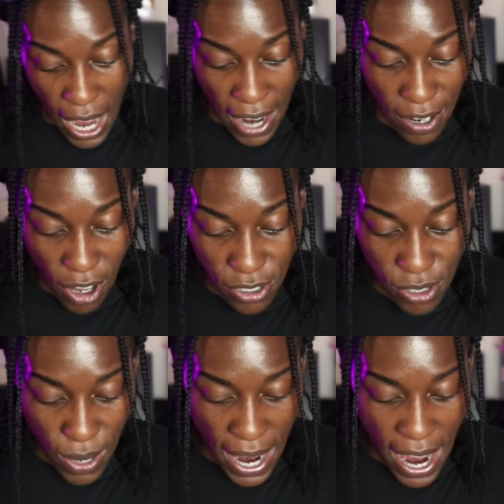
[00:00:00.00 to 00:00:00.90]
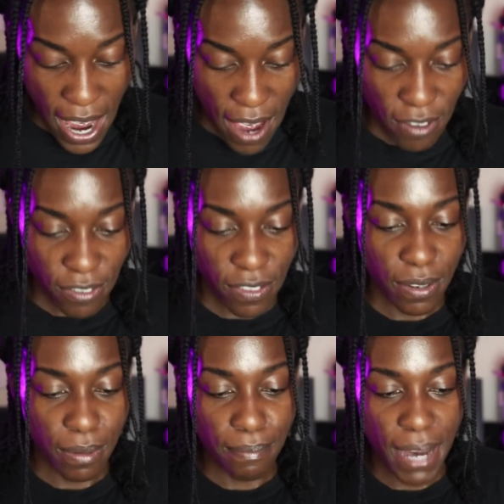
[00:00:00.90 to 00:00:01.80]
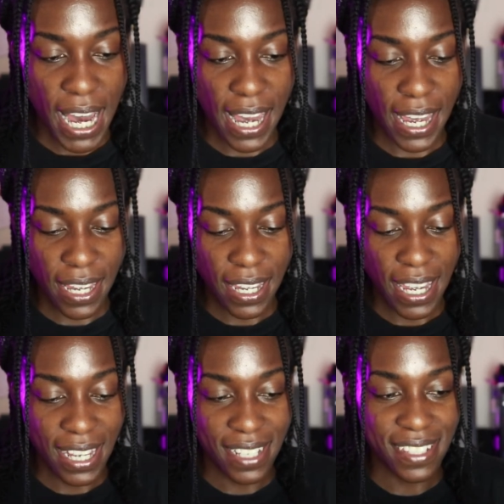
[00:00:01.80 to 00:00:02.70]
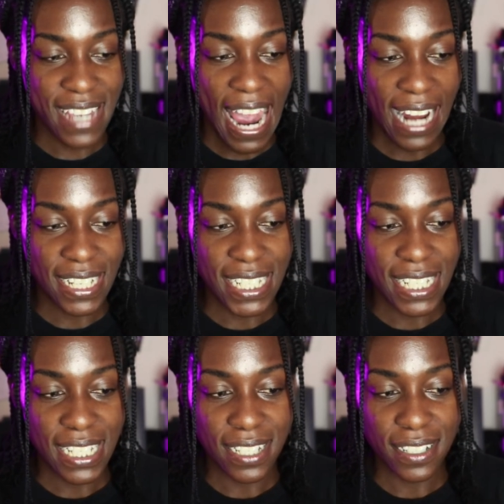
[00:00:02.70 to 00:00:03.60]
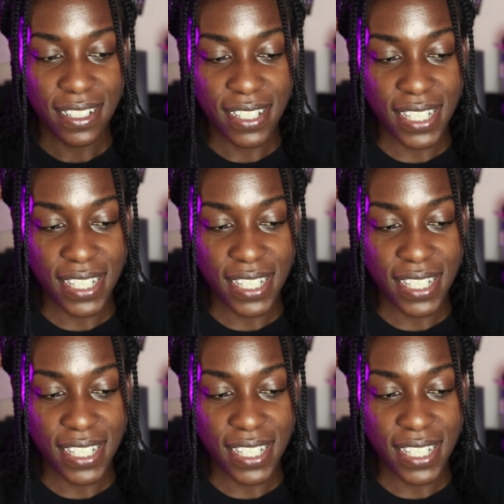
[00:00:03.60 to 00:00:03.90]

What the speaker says: I also have my Exacti